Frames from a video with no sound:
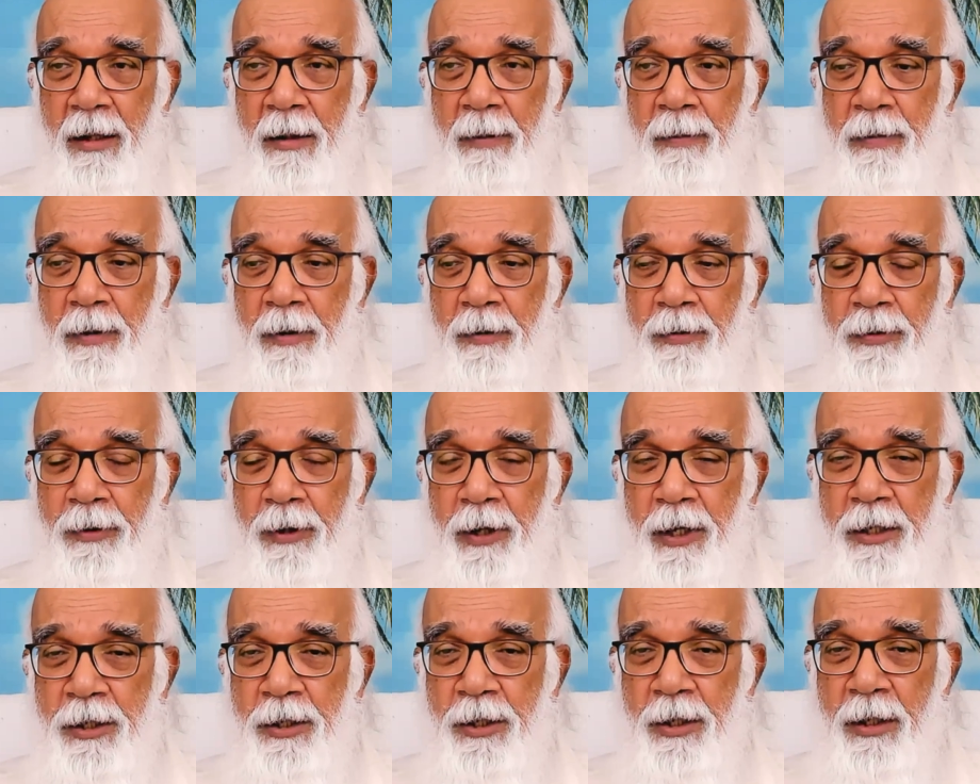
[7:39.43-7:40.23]

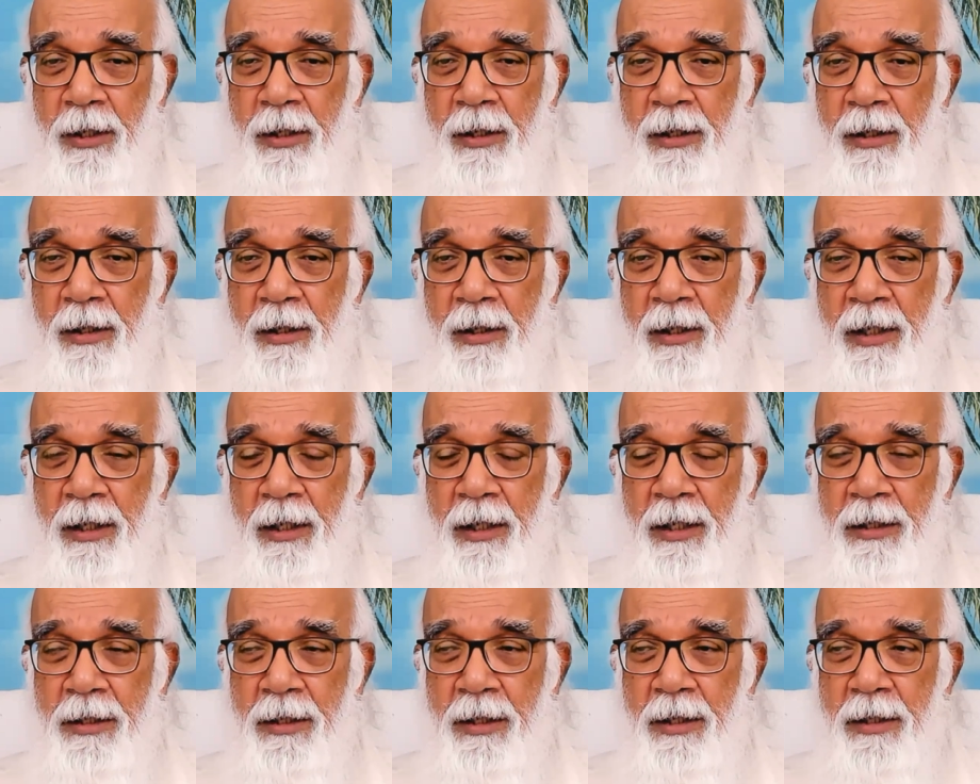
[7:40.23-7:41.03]
Profession,
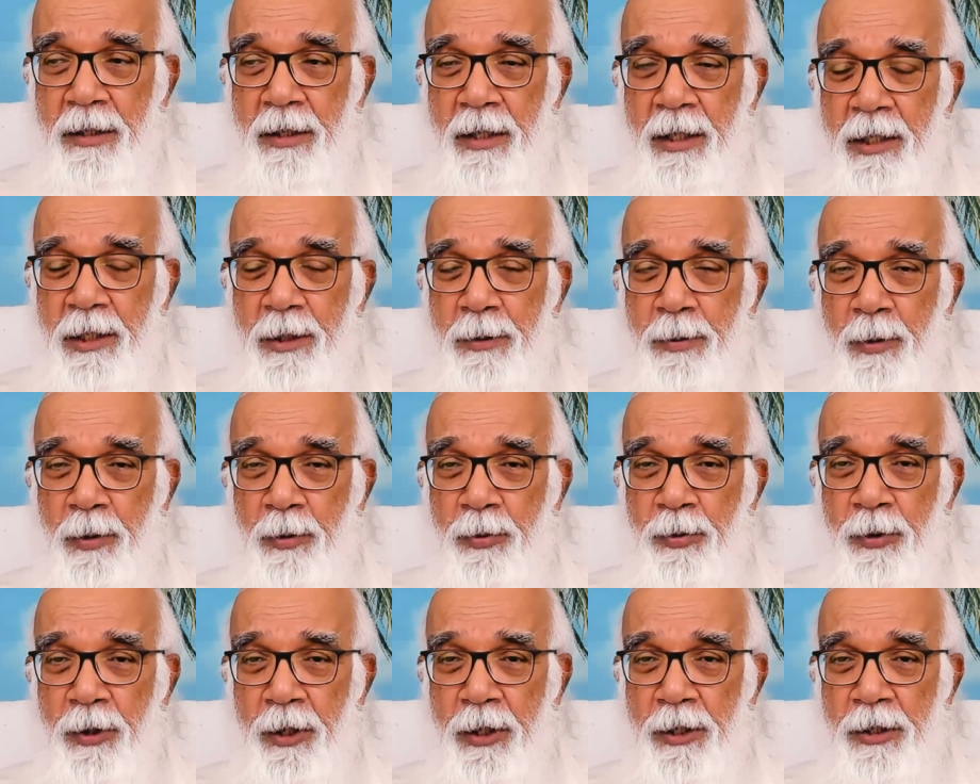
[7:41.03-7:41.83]
this is his
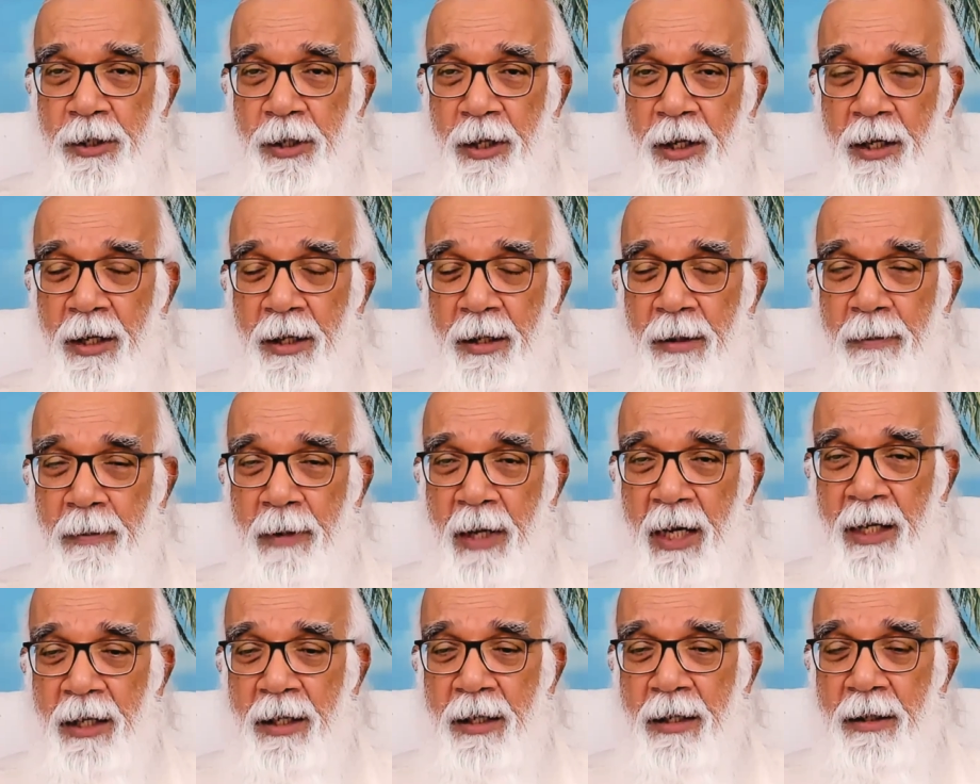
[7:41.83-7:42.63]
profession.
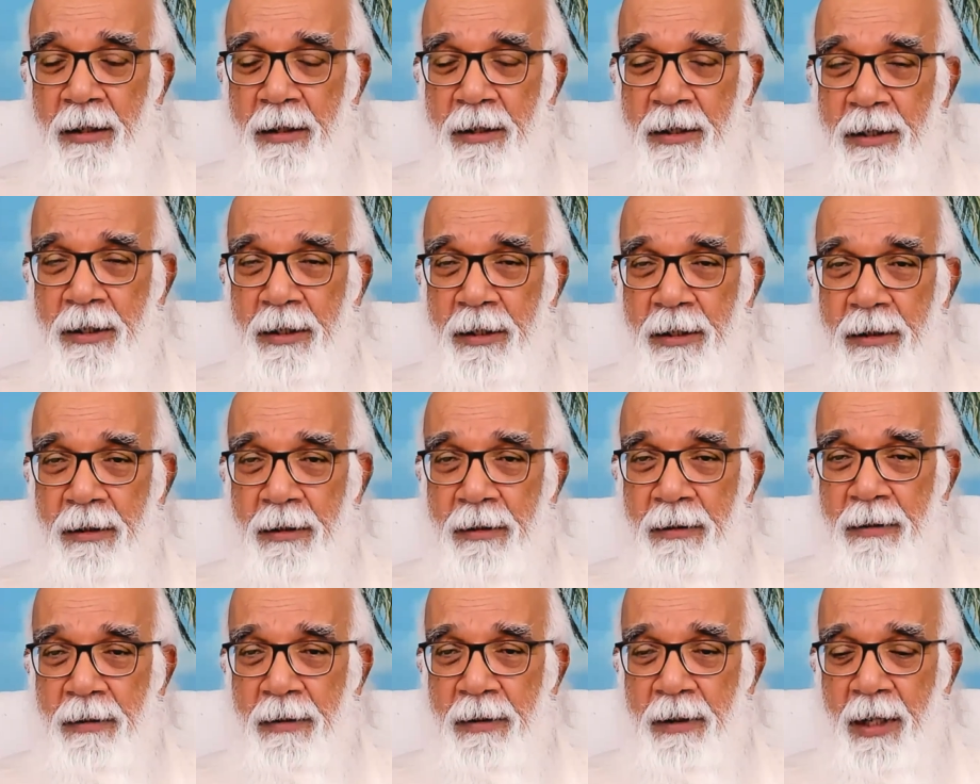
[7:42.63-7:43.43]
Michael is,
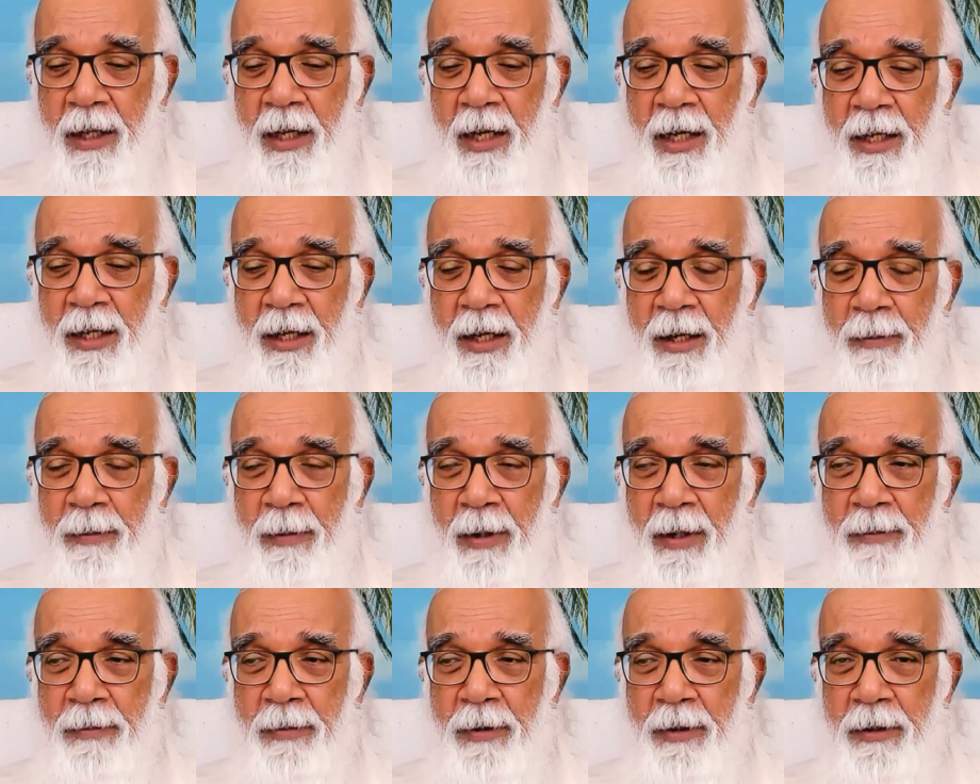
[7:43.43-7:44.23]
I
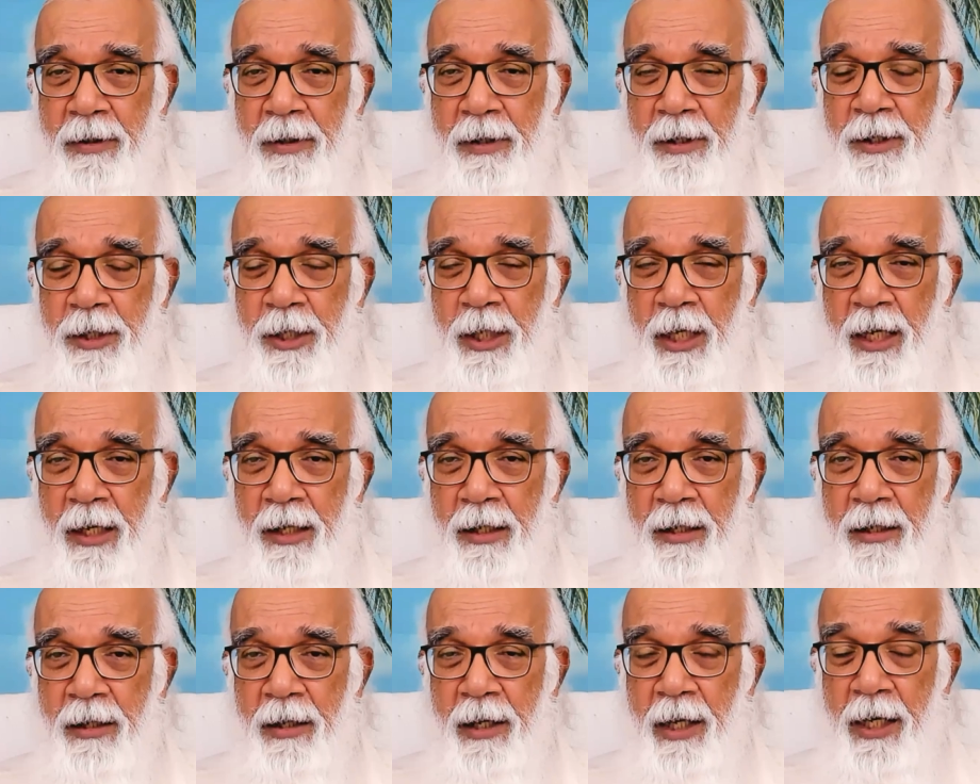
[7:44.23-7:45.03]
remember the
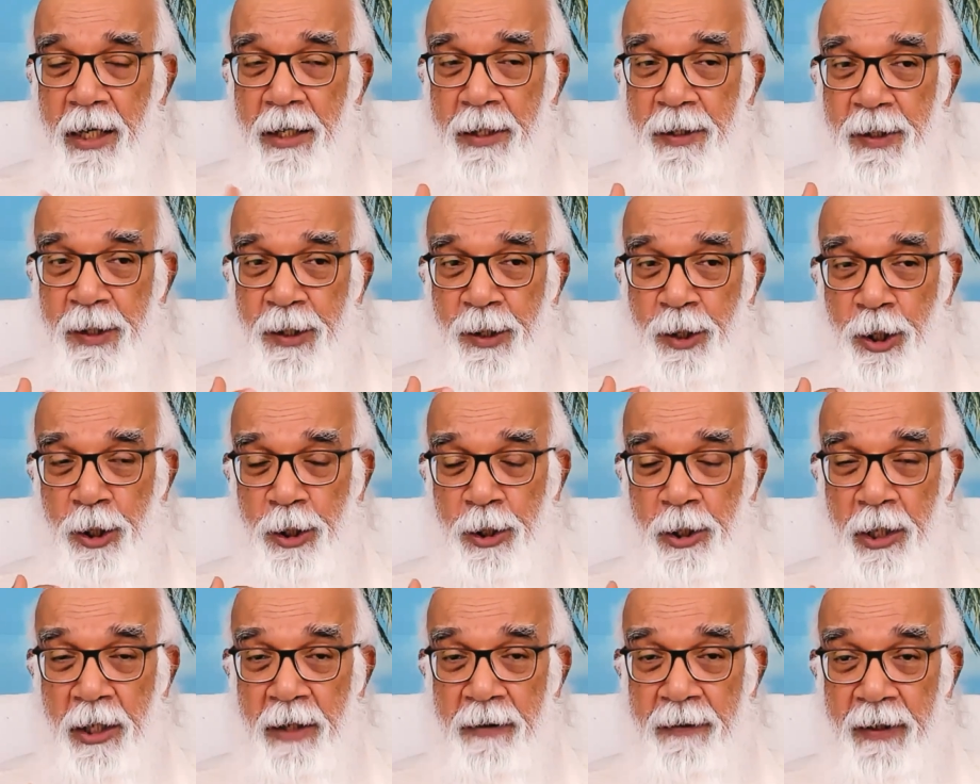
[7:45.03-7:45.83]
gender
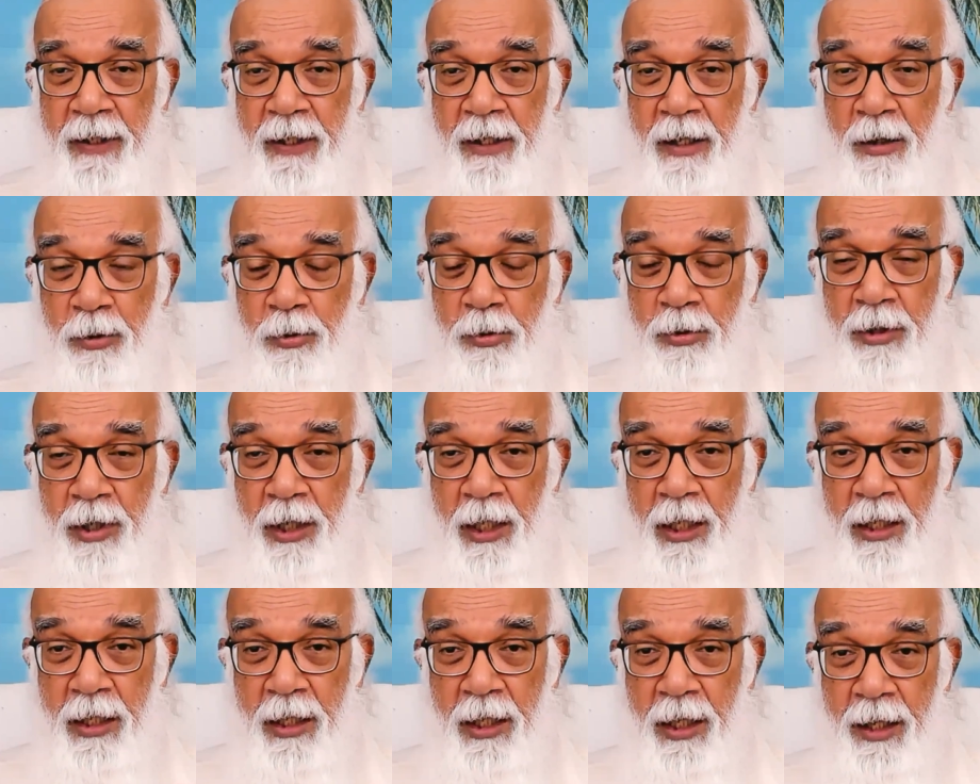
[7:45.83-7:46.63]
instantly without
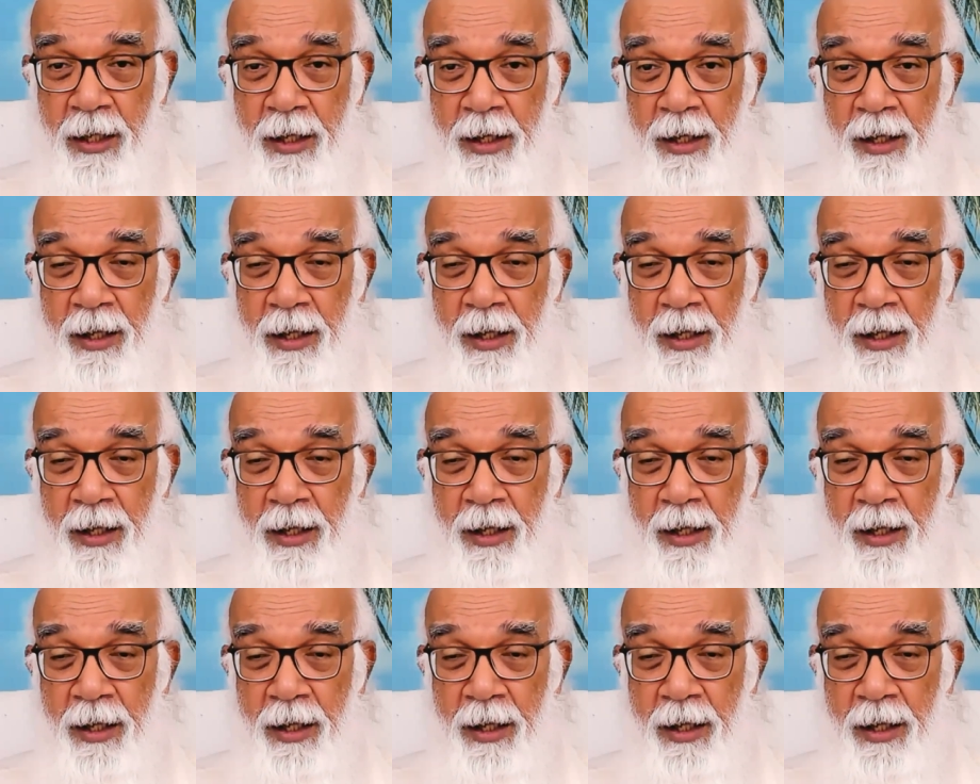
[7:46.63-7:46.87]
thinking.